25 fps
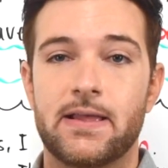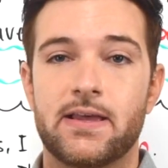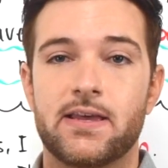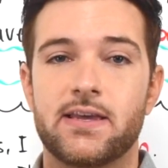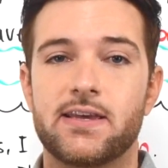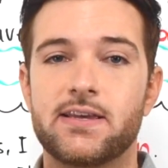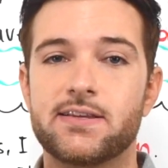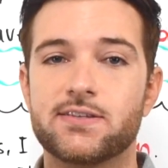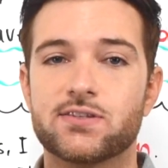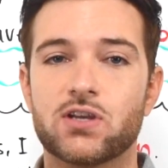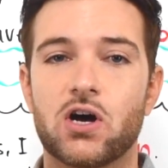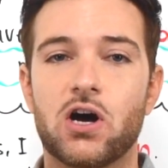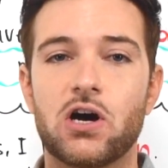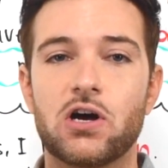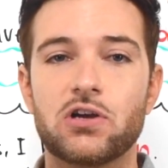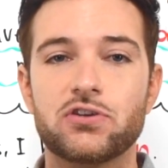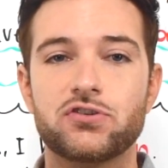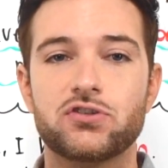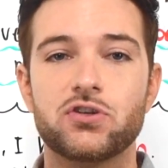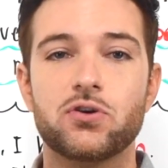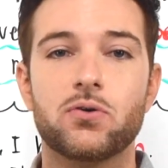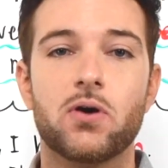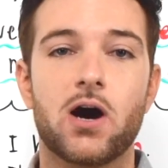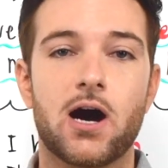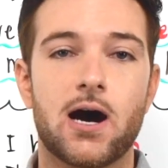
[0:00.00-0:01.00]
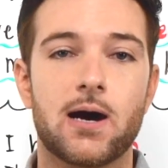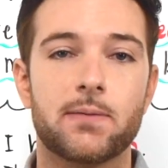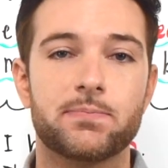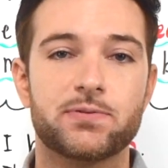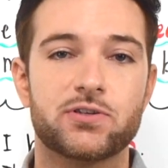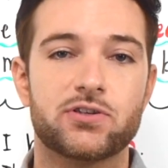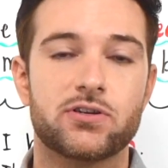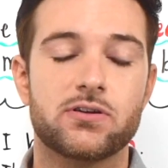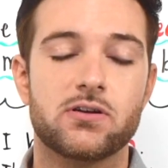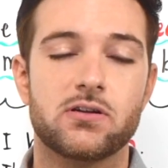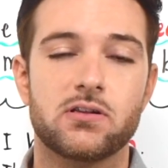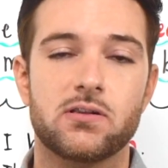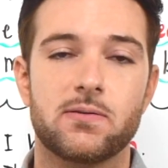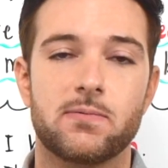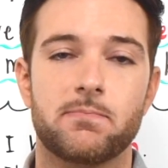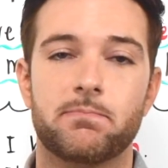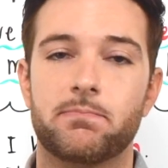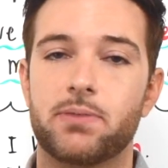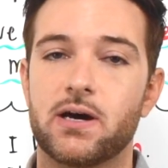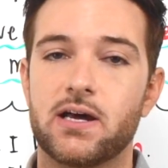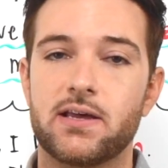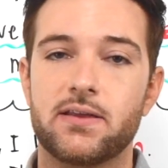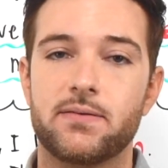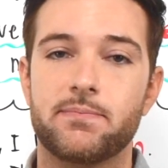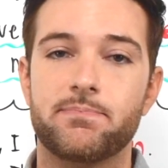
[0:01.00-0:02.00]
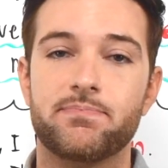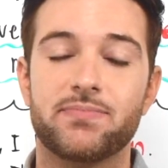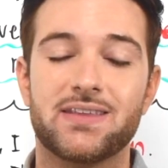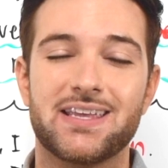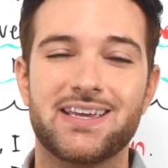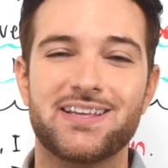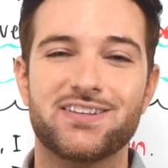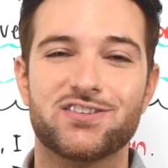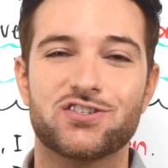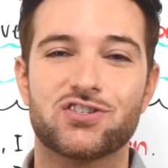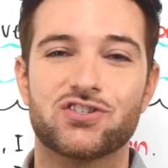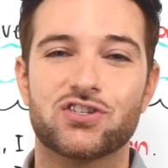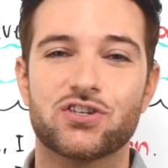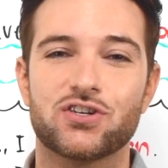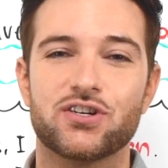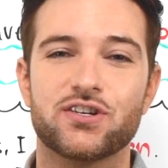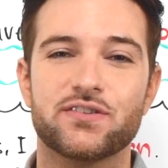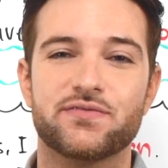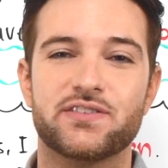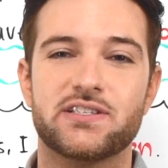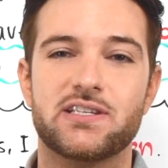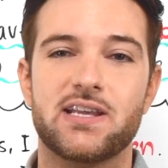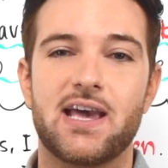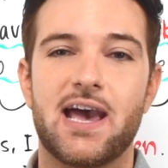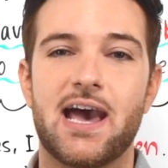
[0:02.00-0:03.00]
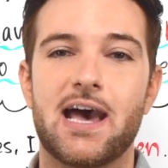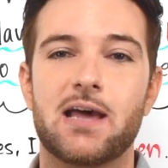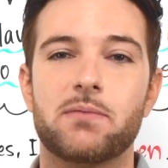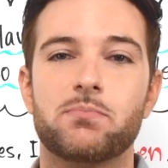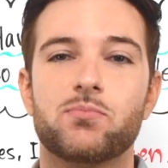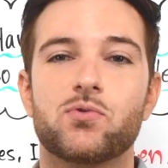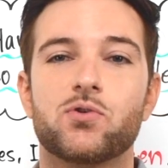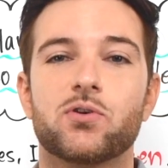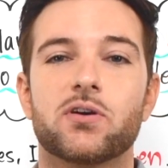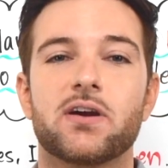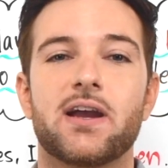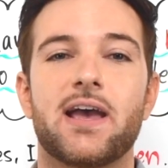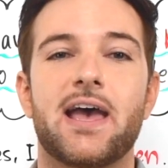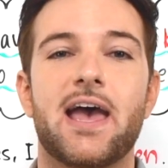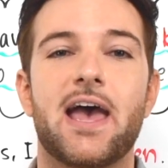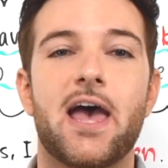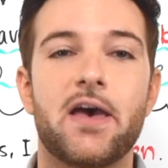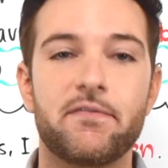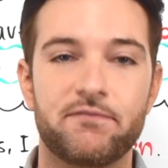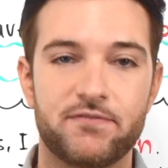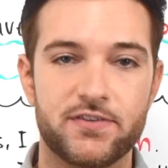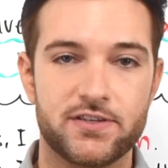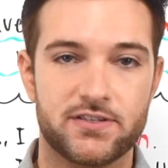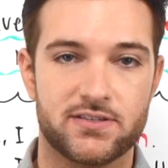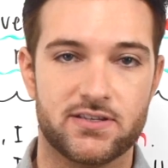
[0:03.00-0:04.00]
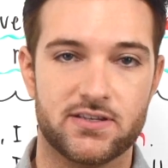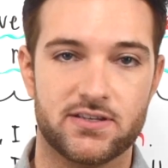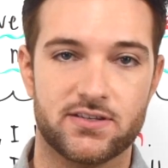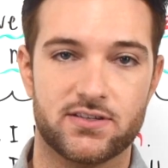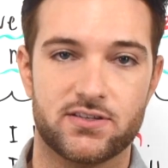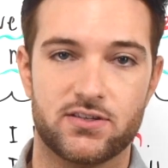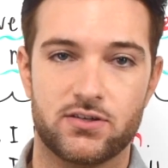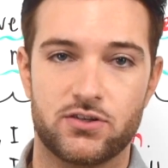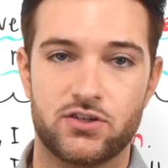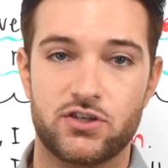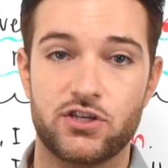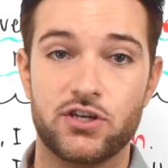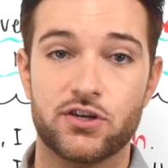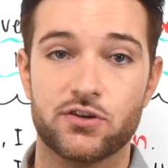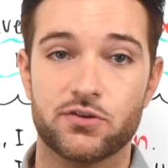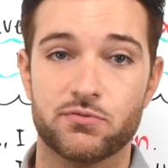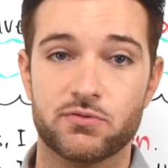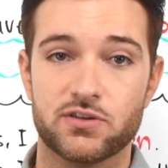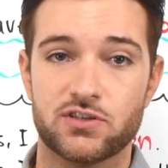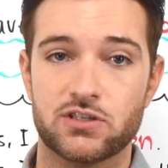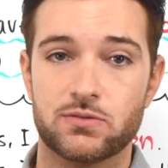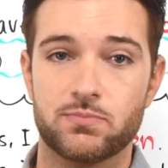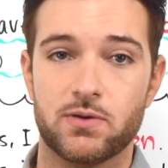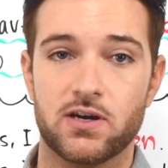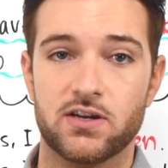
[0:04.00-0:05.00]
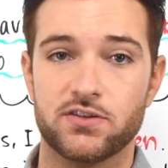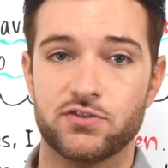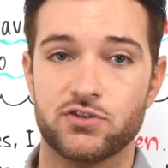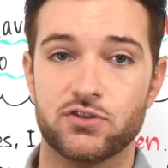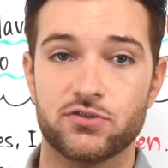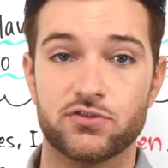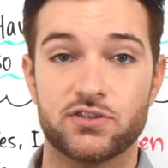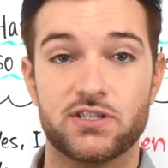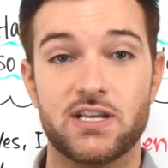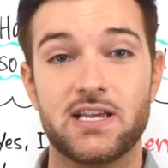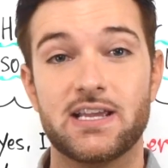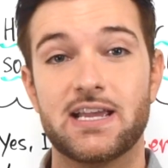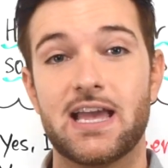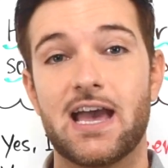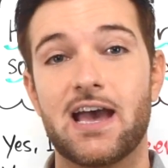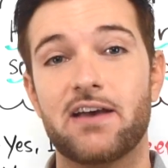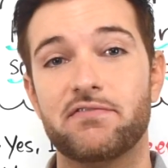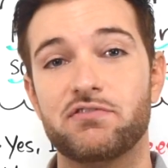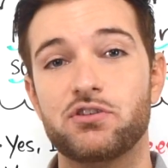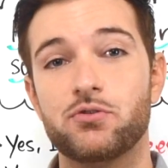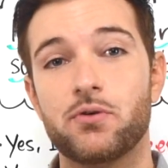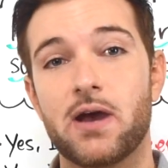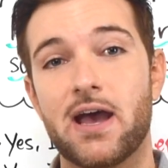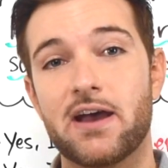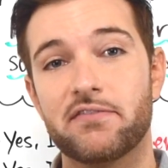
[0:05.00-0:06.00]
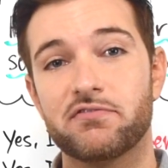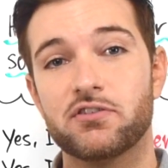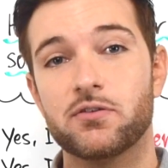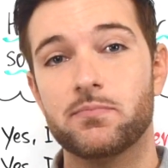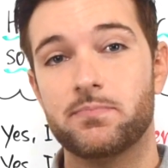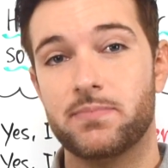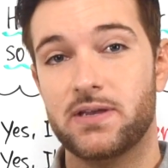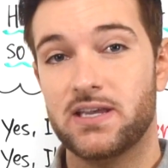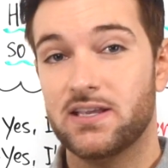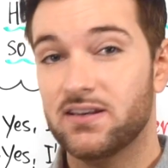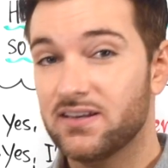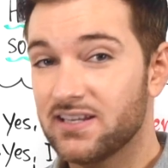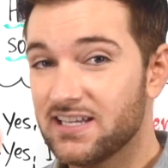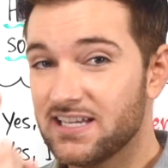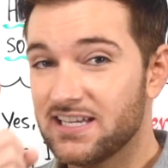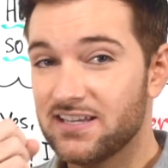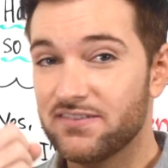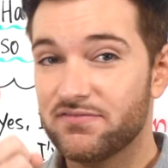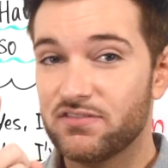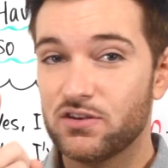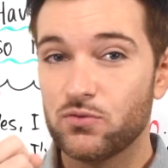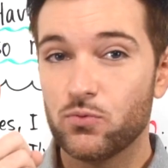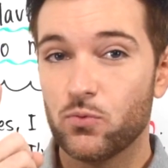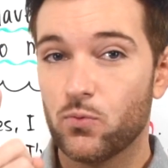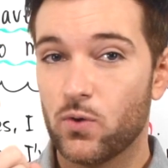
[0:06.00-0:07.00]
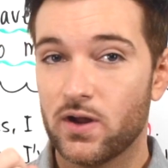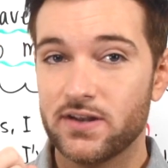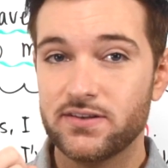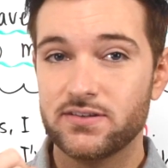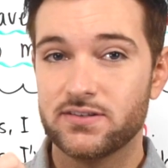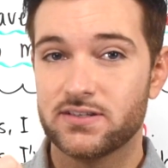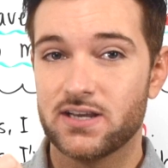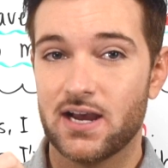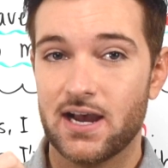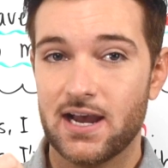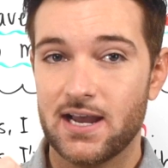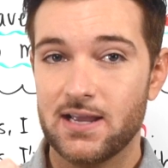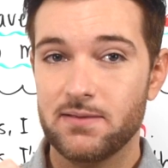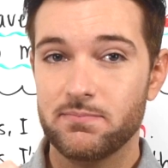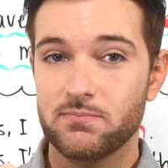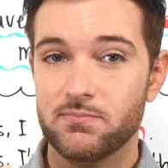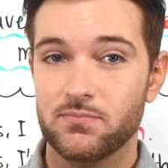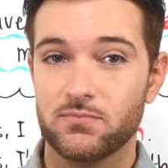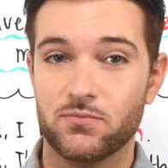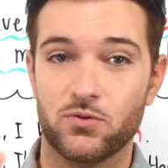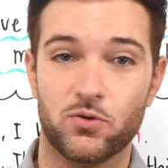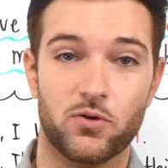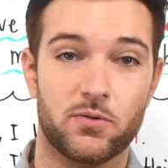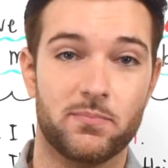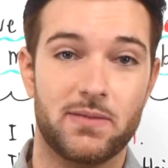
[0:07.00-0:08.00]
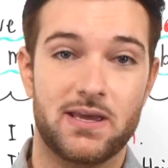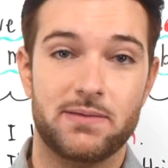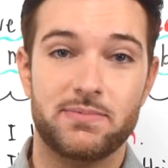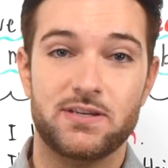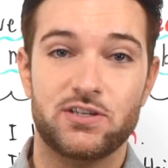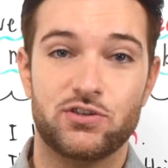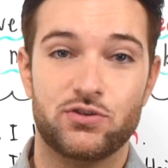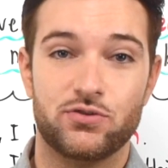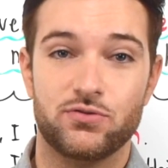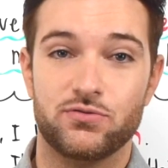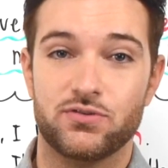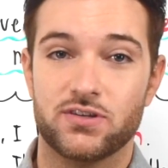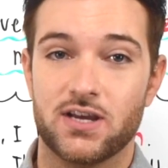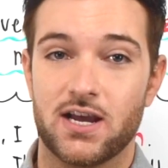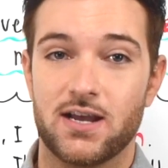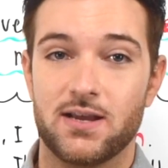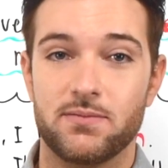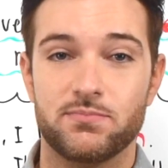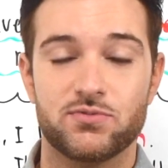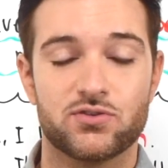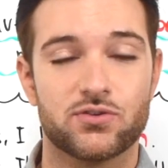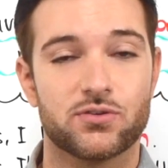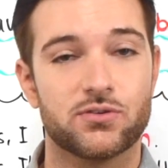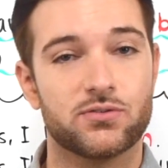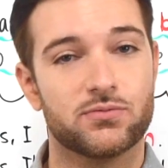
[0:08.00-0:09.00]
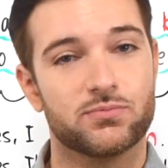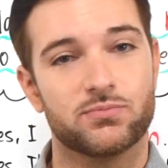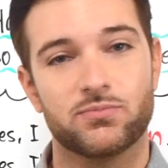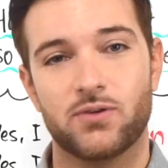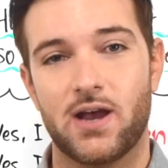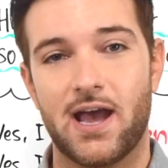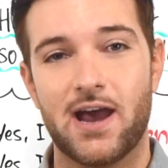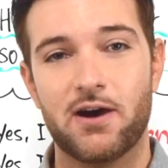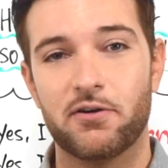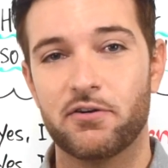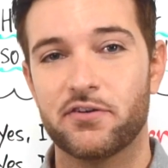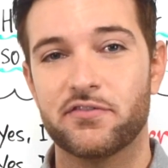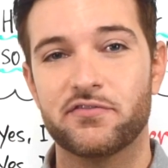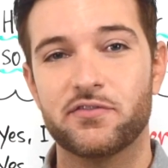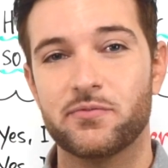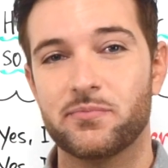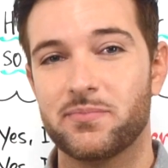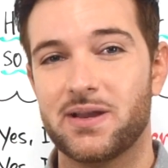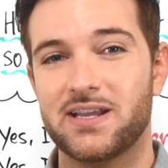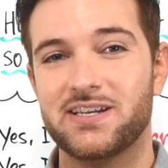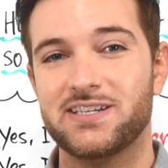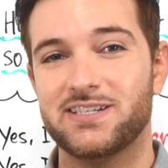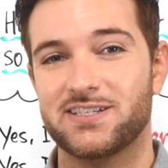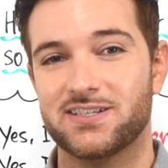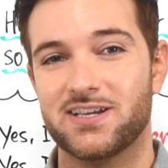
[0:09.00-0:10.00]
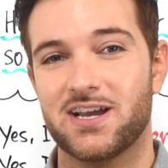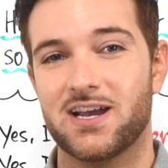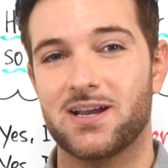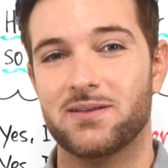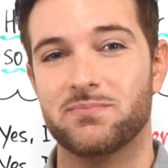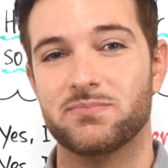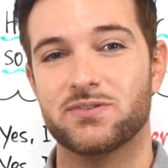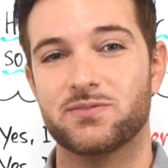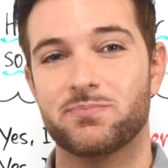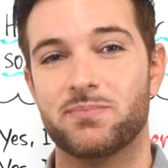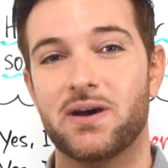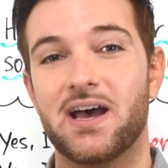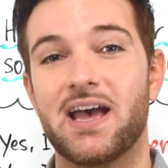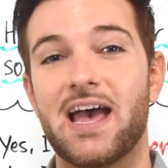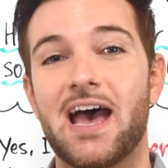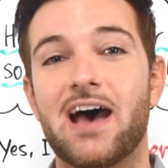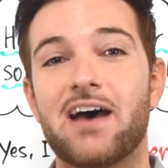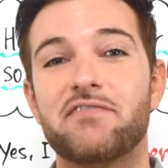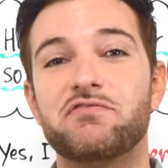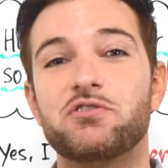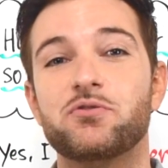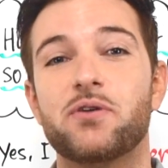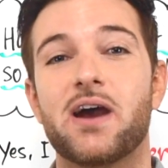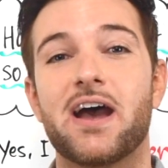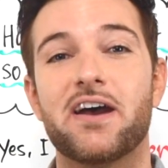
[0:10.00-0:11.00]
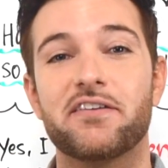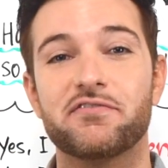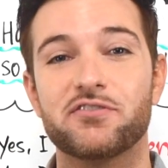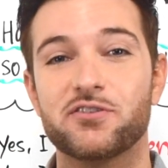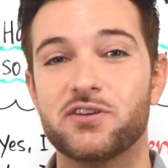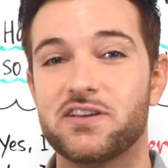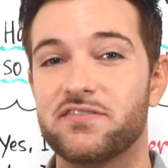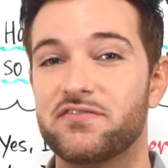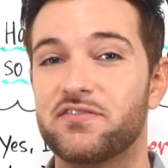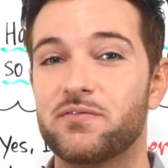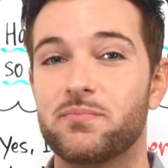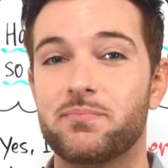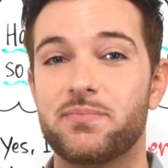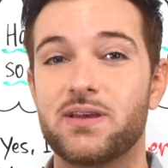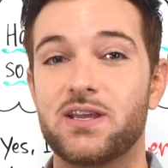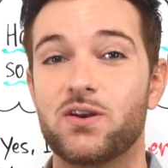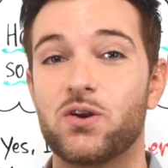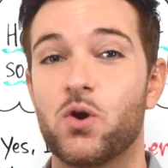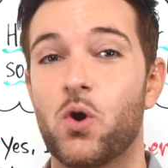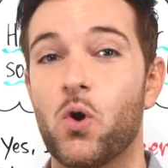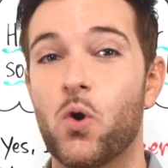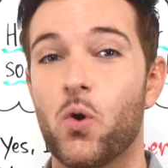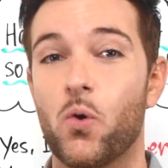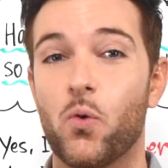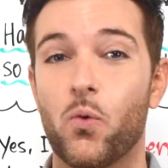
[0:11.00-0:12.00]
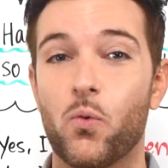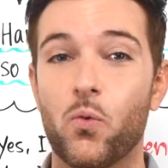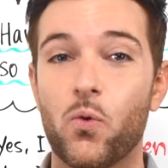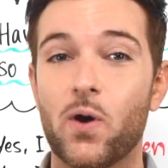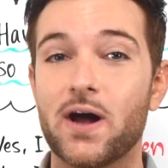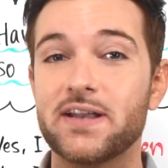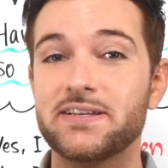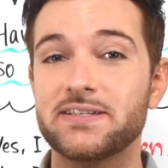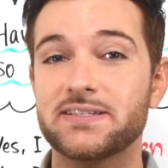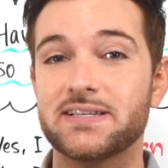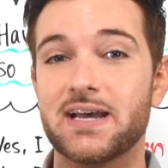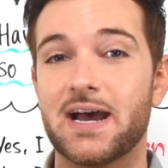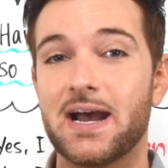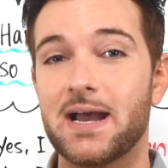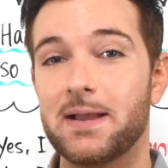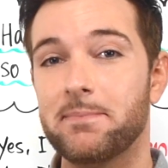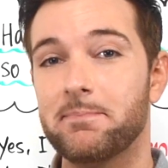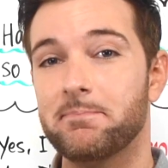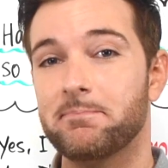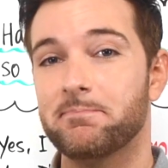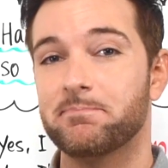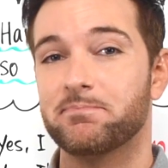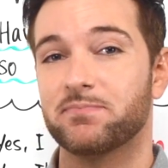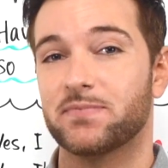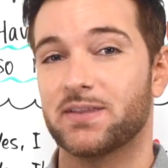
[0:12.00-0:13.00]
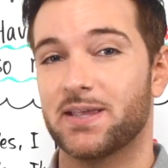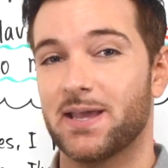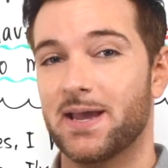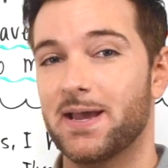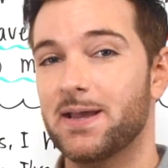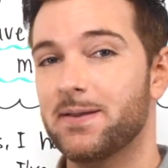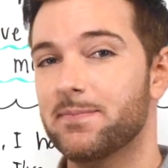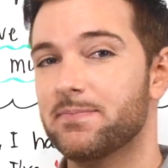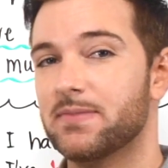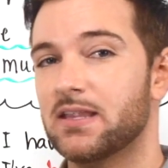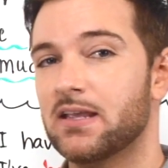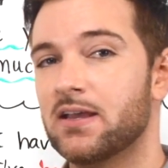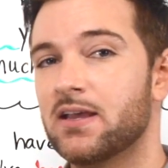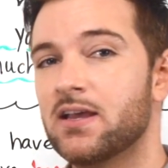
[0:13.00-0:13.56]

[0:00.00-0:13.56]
is also optional, but it serves to add more emphasis to your response. You're saying, have you ever been even one time, or maybe 2 times, or however many times, but have you ever even been one time? Okay,